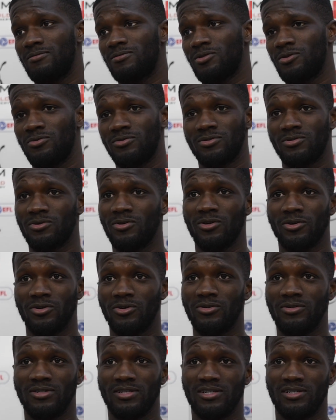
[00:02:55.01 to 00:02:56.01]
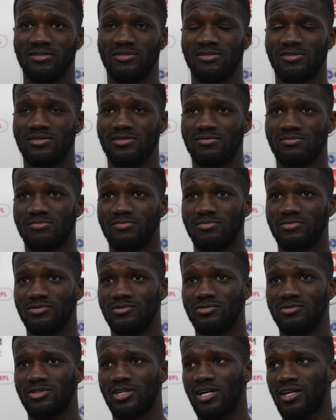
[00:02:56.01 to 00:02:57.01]
so we just got to go in there and just
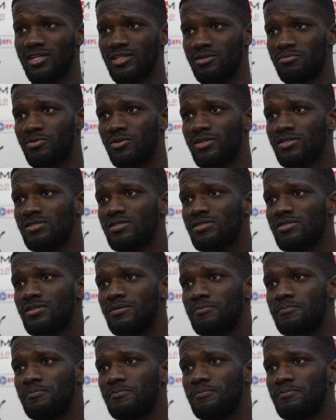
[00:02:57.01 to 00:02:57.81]
try and get the points.